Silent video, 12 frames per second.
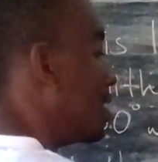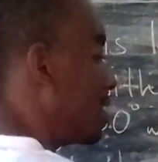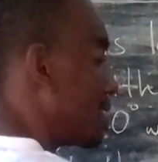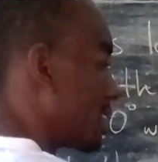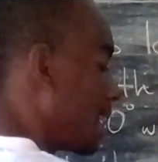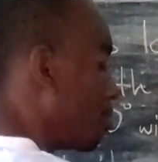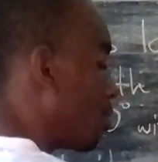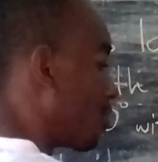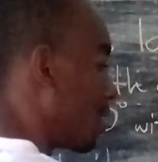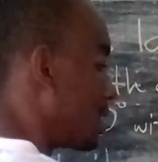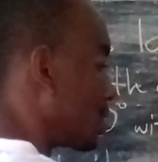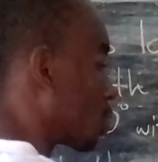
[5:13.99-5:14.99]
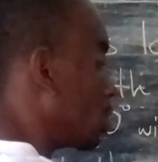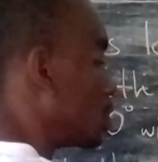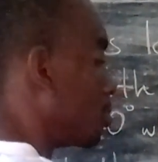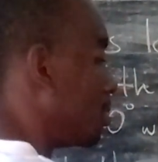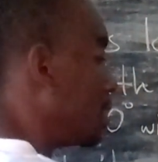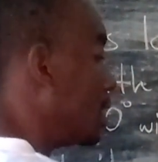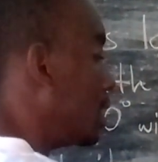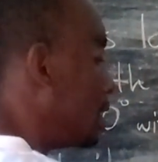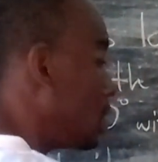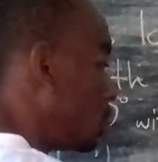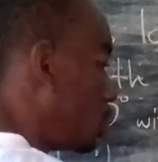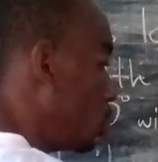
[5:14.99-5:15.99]
the time of flight is going to be
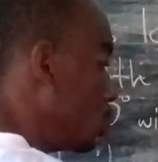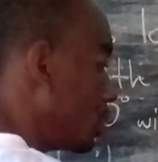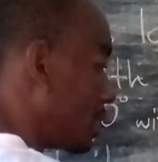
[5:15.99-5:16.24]
2